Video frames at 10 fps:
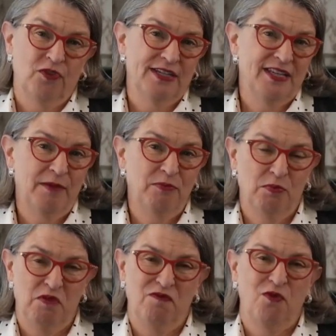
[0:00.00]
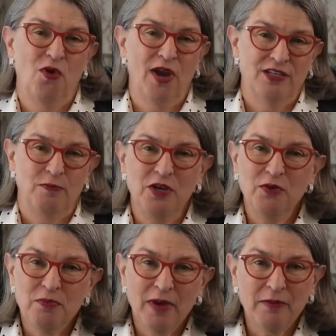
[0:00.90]
for example, before I speak
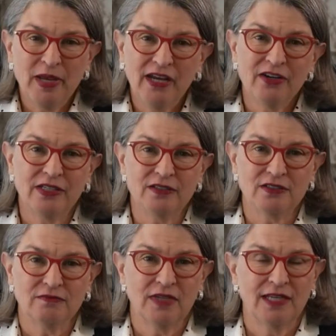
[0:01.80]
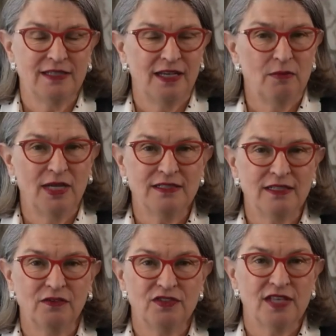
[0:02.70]
with my parents, I say to
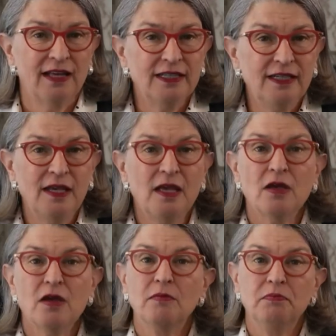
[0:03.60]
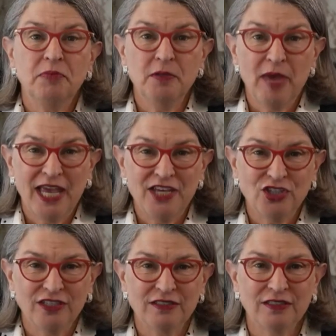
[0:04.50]
myself, Sally, be
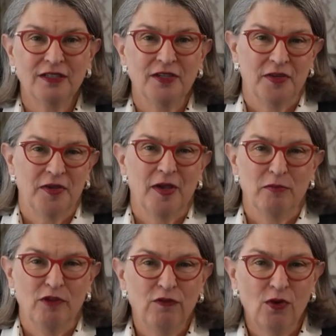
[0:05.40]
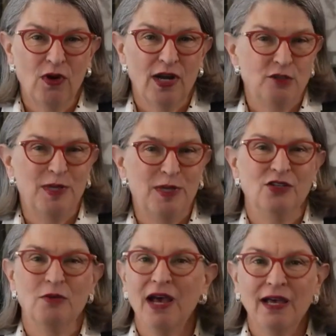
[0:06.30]
patient. Before I speak
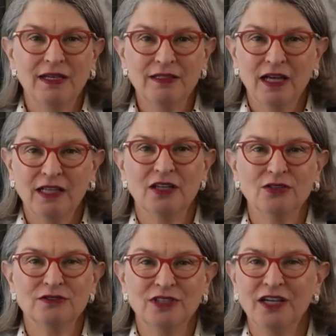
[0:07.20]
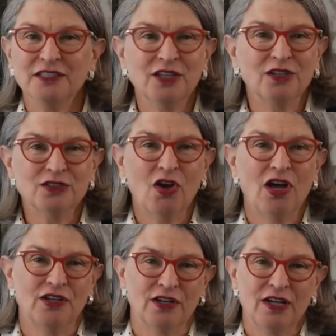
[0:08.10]
to my adult, young adult
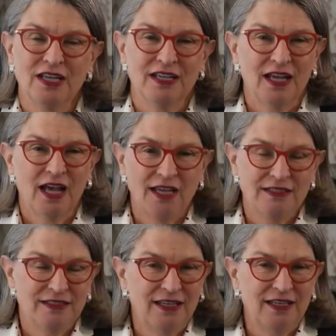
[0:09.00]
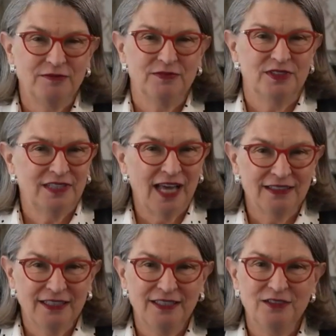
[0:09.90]
daughter, I say,
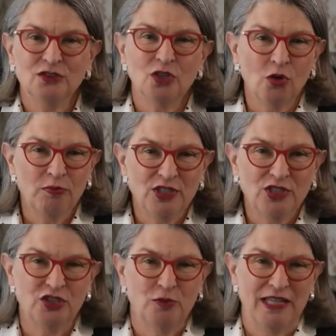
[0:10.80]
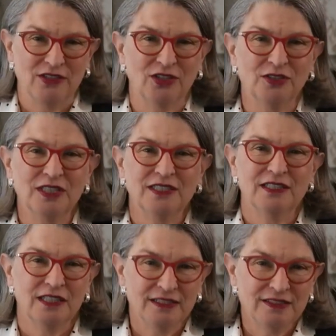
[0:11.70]
Sally, don't be judgmental.
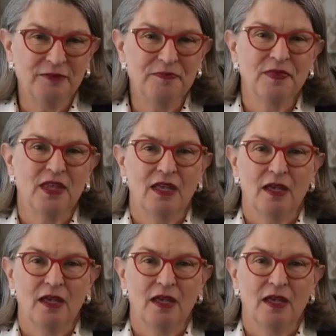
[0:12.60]
Listen,